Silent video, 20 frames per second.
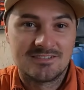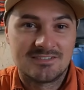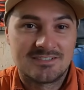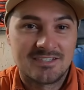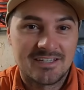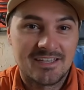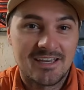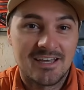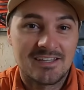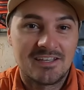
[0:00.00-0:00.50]

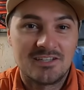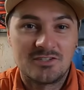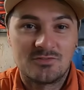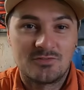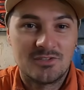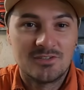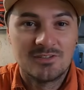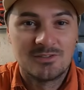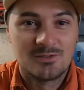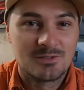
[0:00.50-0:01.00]
Check out these
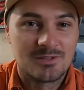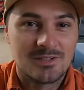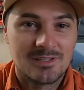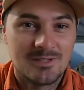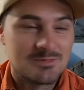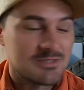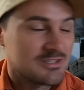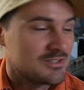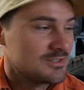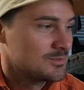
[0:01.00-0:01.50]
few little
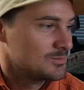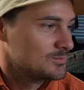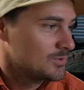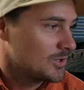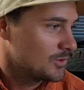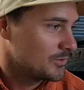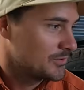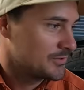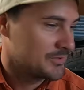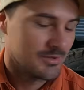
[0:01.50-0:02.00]
clips I'll
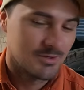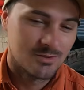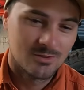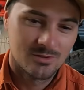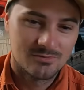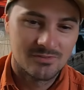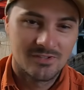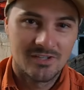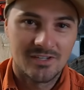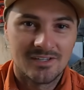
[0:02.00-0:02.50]
roll through
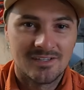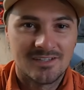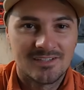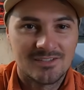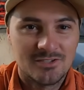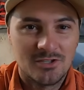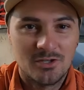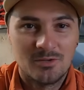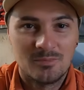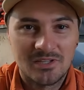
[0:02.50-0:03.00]
of the
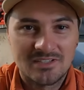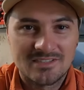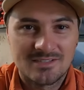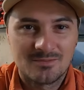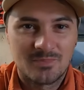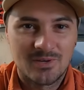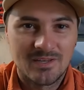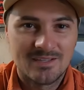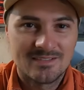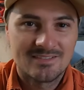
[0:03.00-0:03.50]
new bits
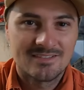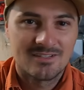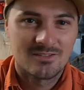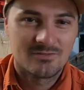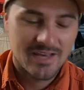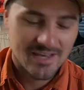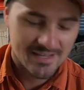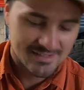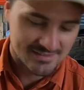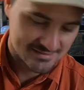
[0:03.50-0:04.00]
and pieces
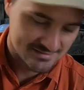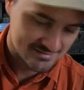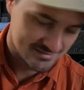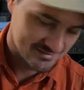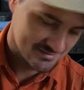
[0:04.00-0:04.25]
I've added.